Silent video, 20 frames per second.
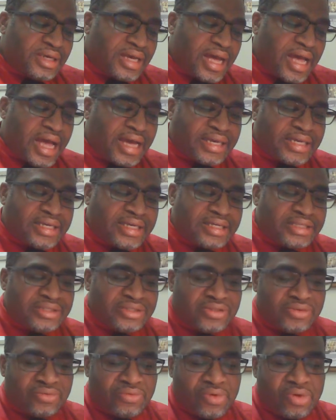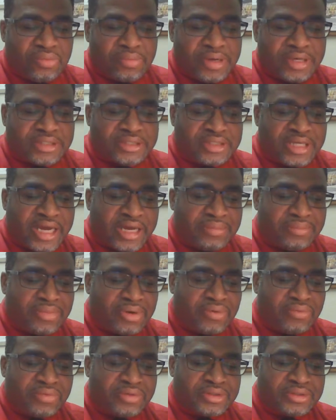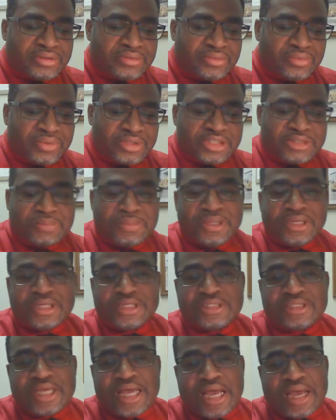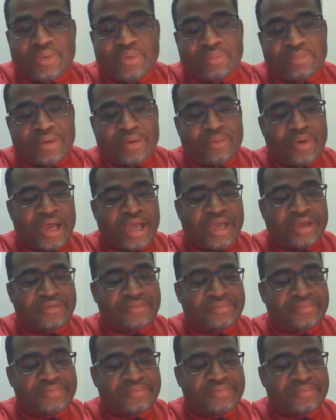I can get into romance type movies when spending time with my wife.